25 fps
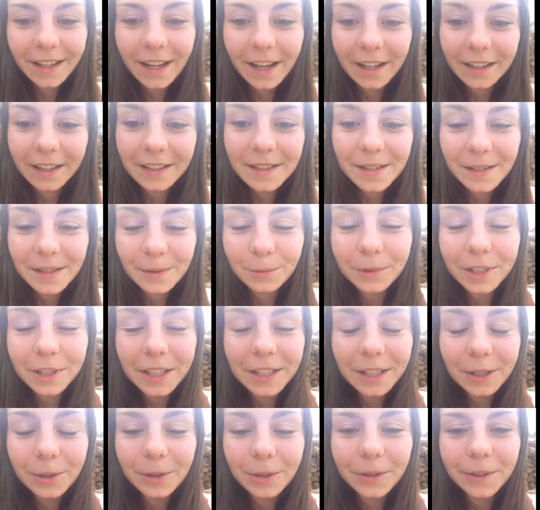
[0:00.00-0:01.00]
And it's a
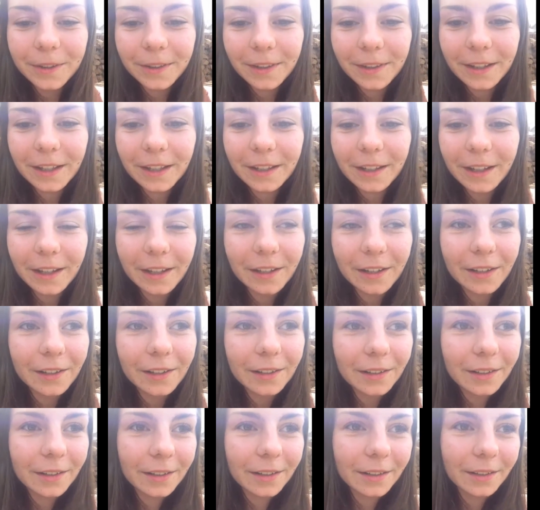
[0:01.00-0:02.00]
really good thing and
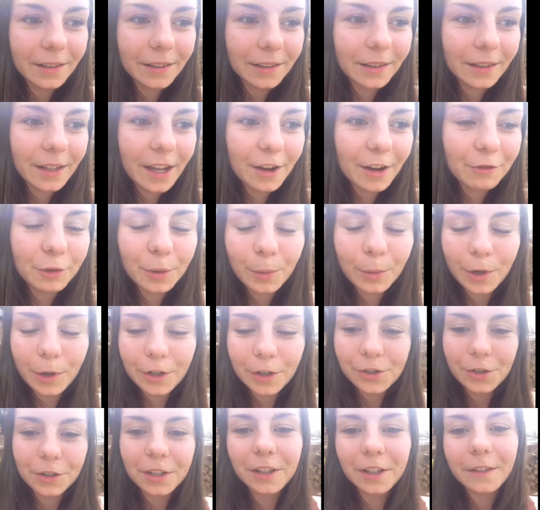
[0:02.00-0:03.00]
everyone
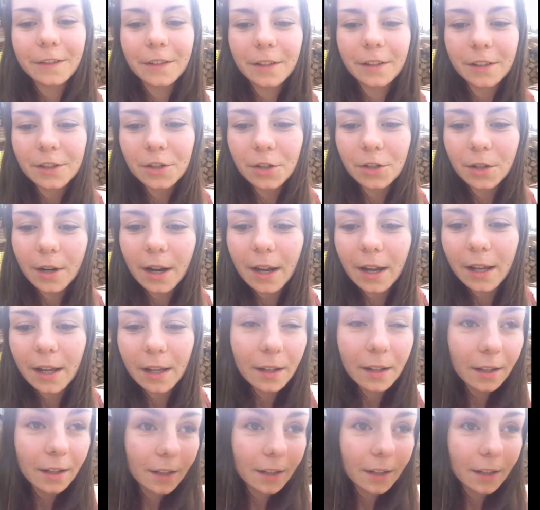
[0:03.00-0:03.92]
should give it a try.